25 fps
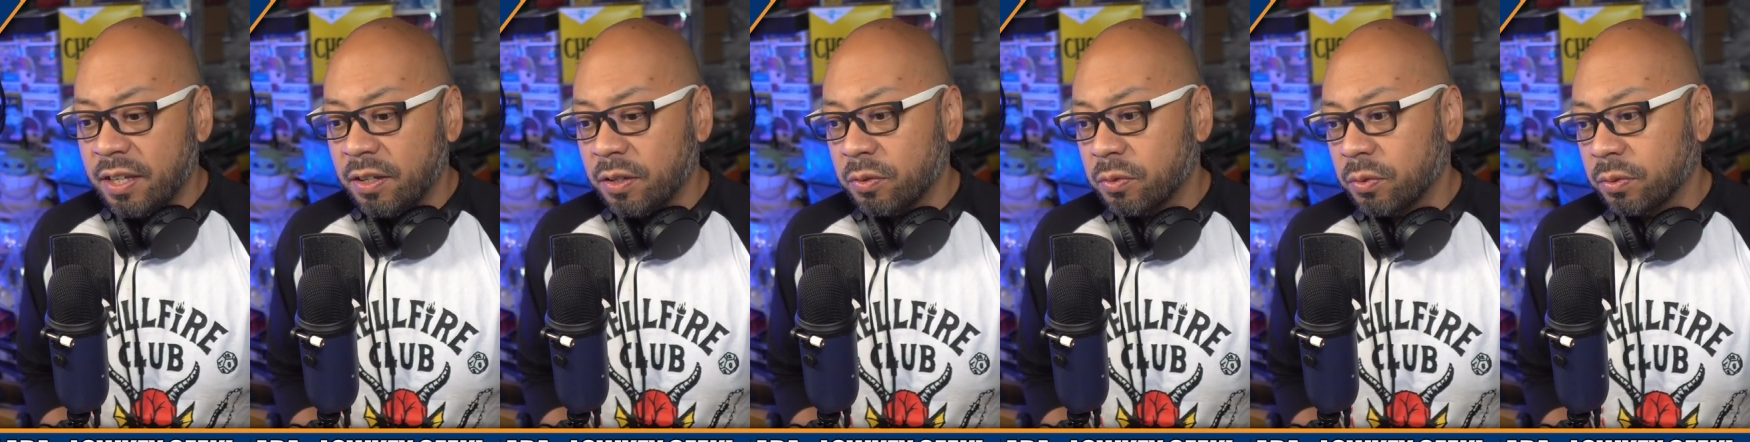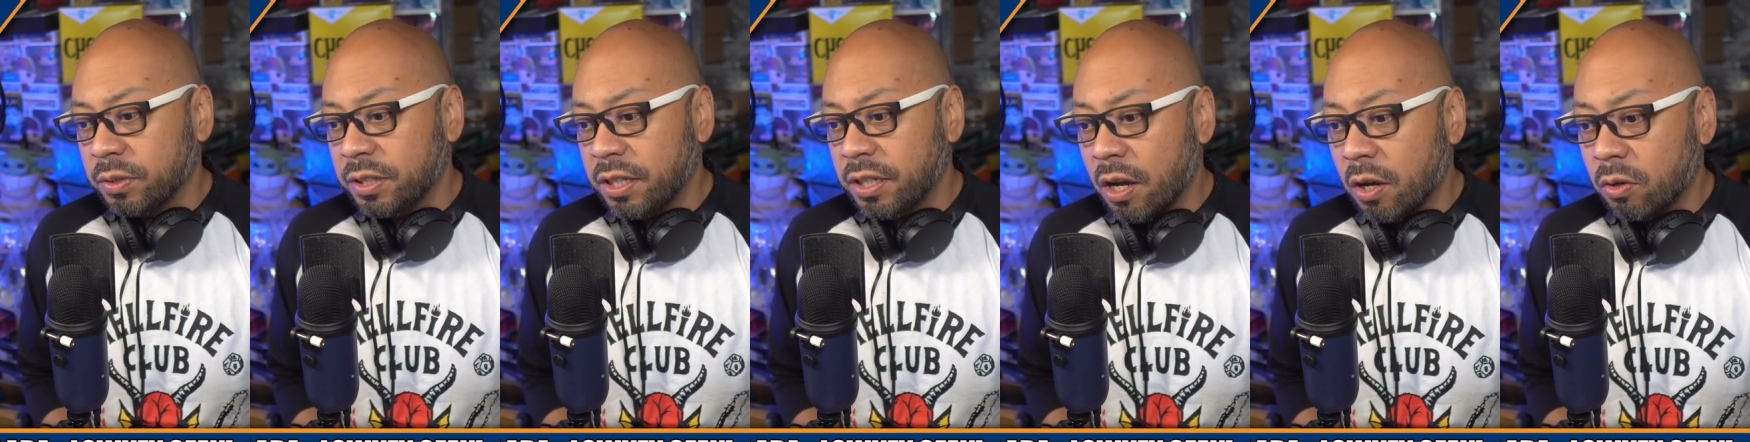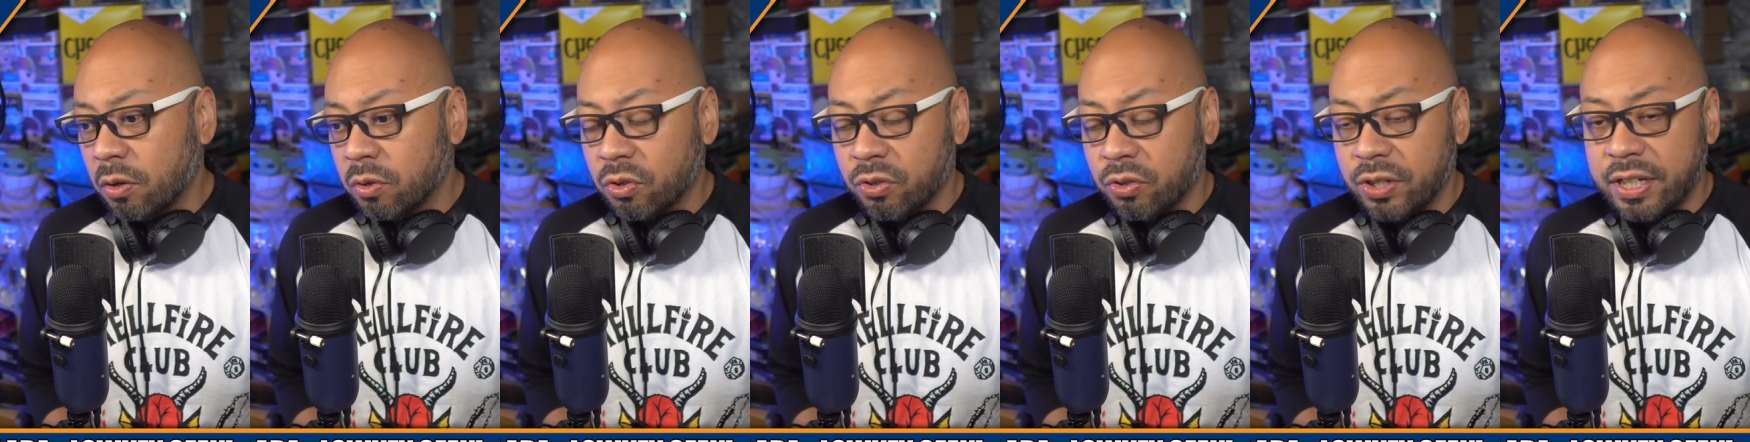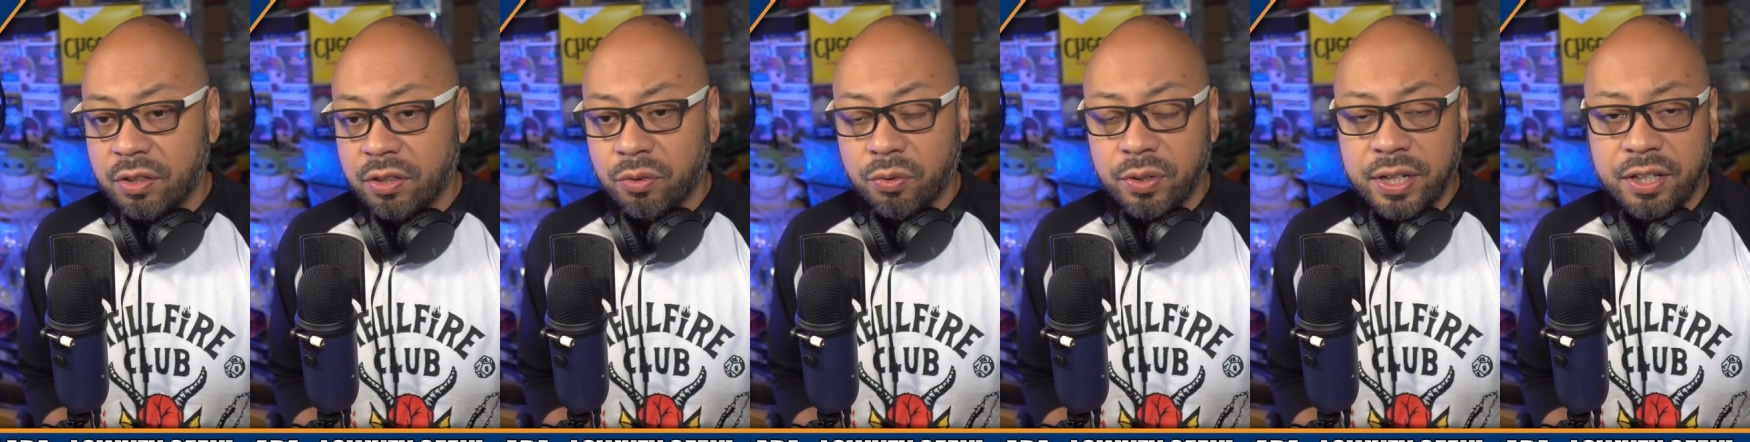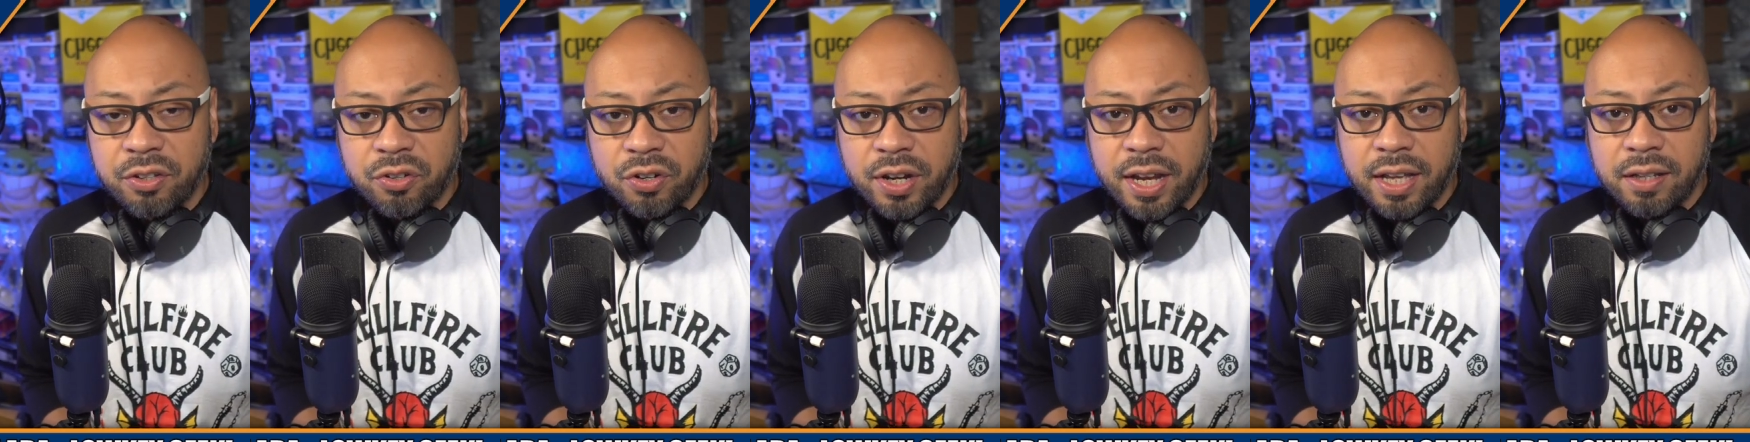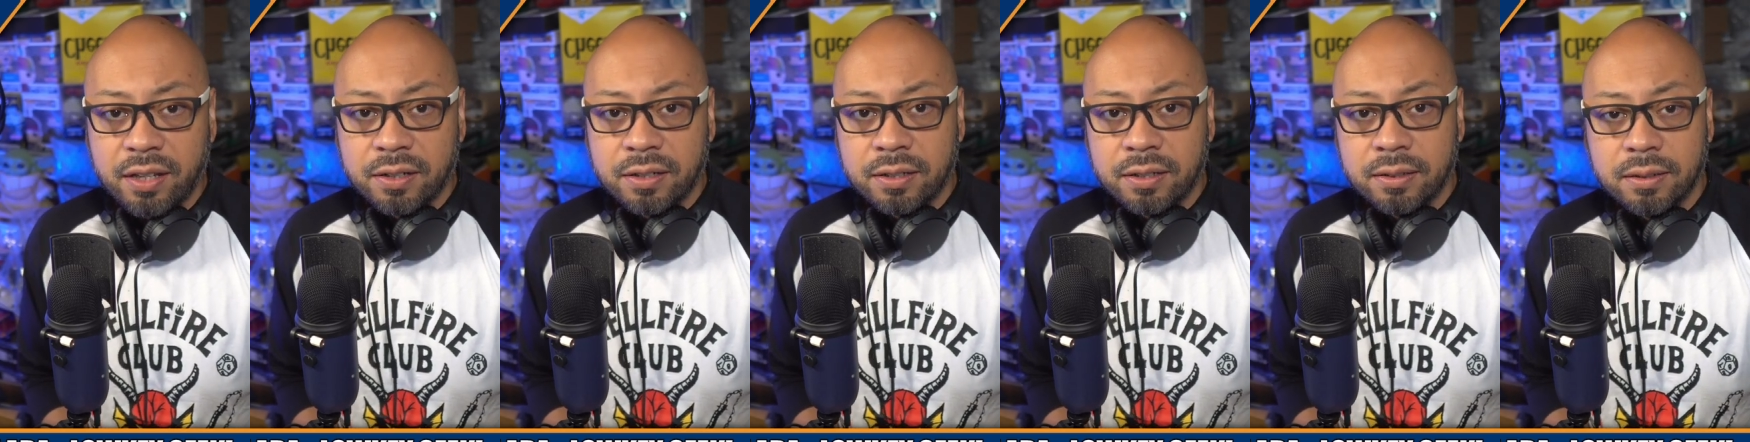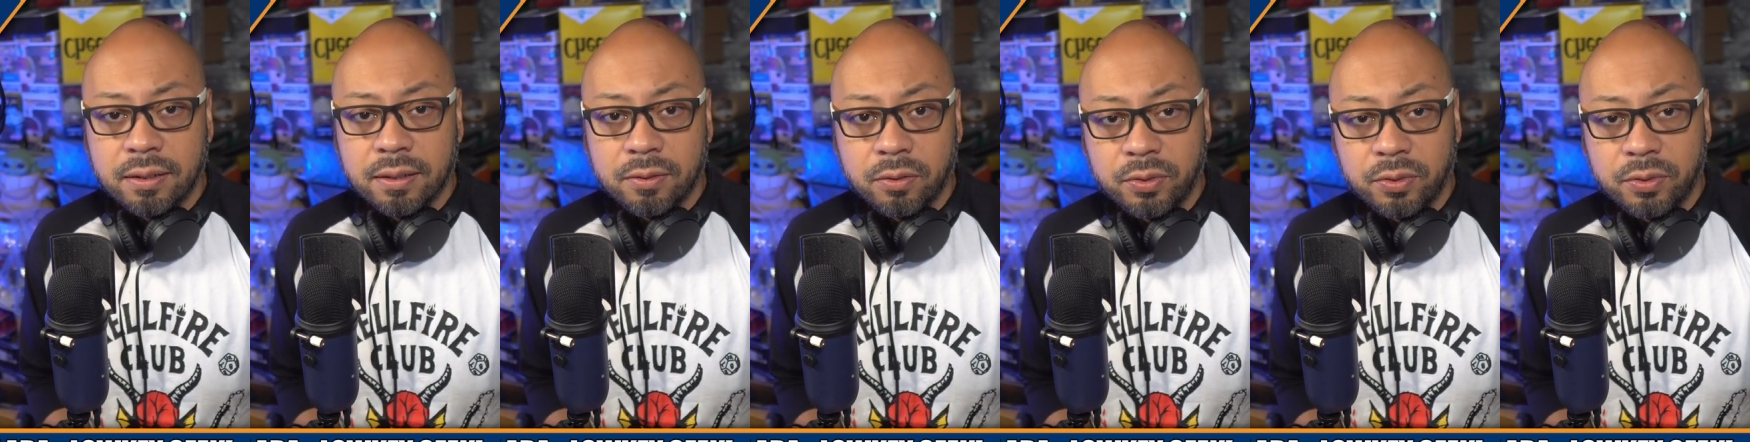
you know, Creed 3 trailer